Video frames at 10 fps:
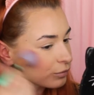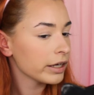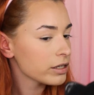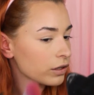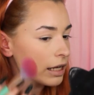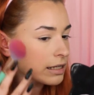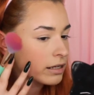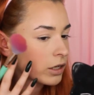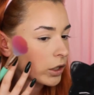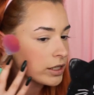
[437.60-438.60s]
Okay, so that's
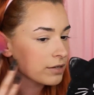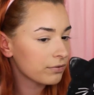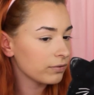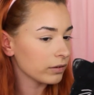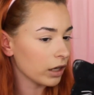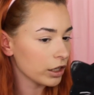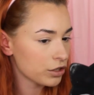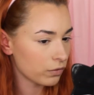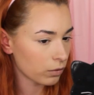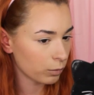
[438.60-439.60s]
a nice
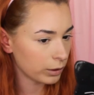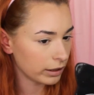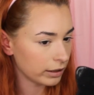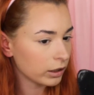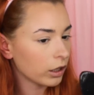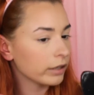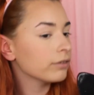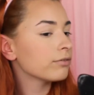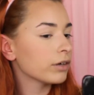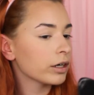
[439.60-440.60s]
flush from within kind
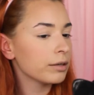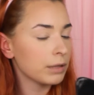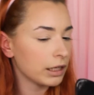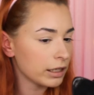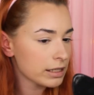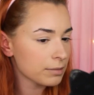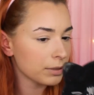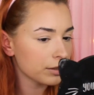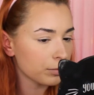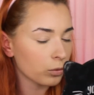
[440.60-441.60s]
of vibe. It is a
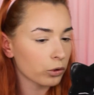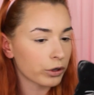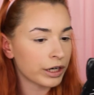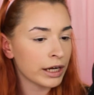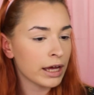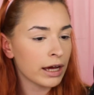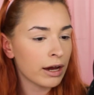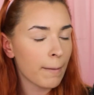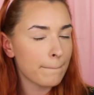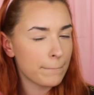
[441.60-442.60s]
bit more
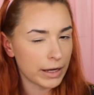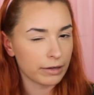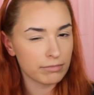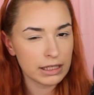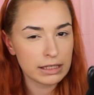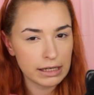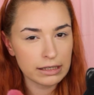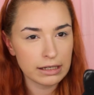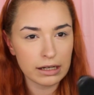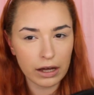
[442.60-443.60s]

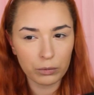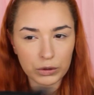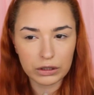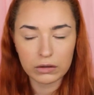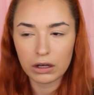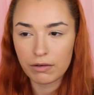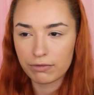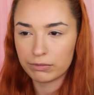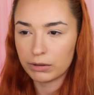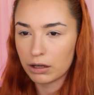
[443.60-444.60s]
pigmented than I would have
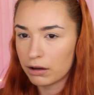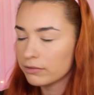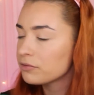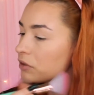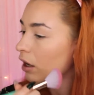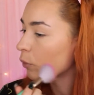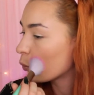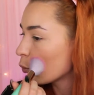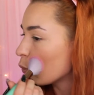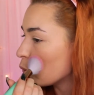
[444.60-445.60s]
loved. I
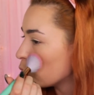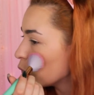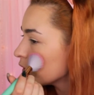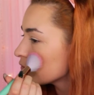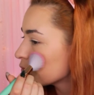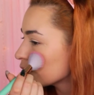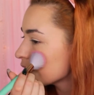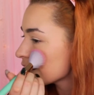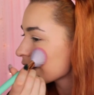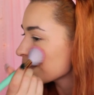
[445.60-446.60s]
would have
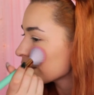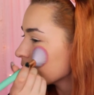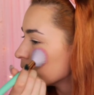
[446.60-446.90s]
wanted something